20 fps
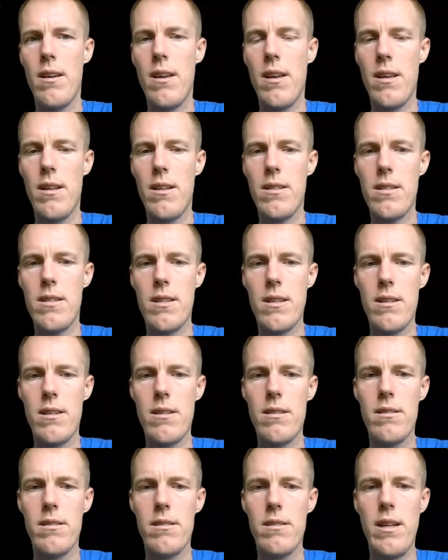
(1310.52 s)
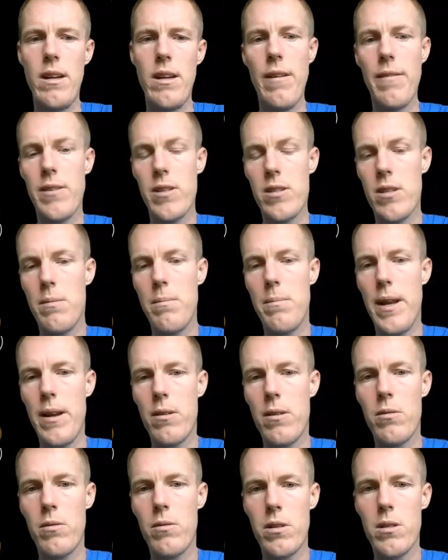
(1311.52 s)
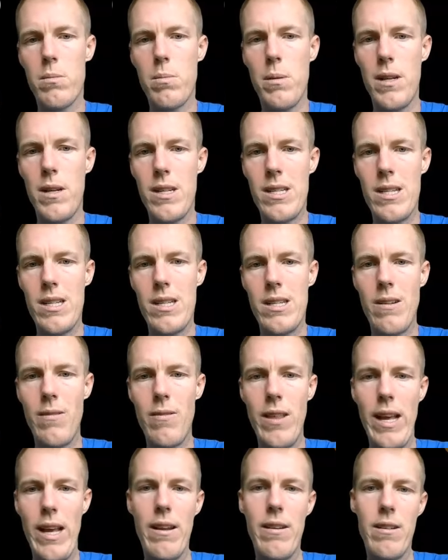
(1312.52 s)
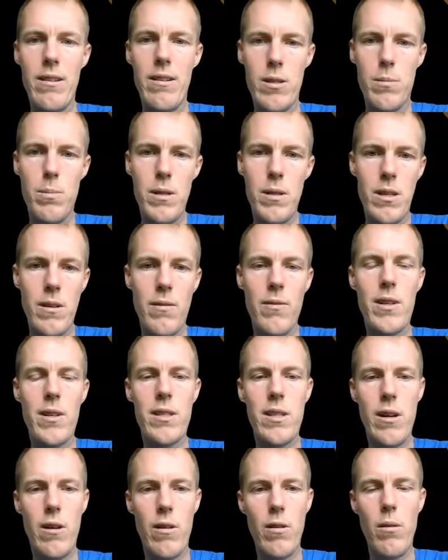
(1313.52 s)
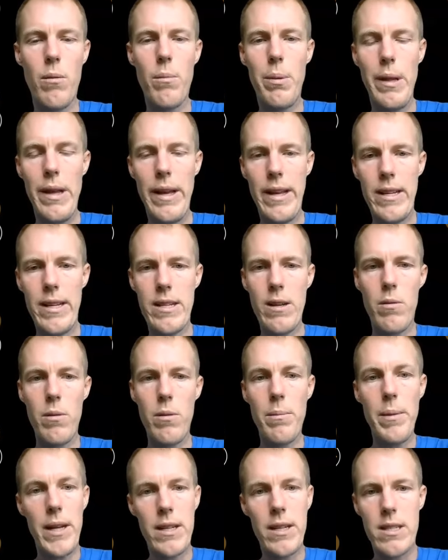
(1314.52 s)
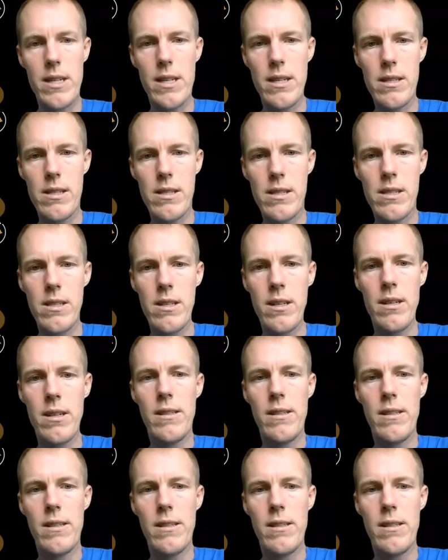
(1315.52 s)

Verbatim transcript: And obviously medical expenses, if that specific scenario applies, that would make sense.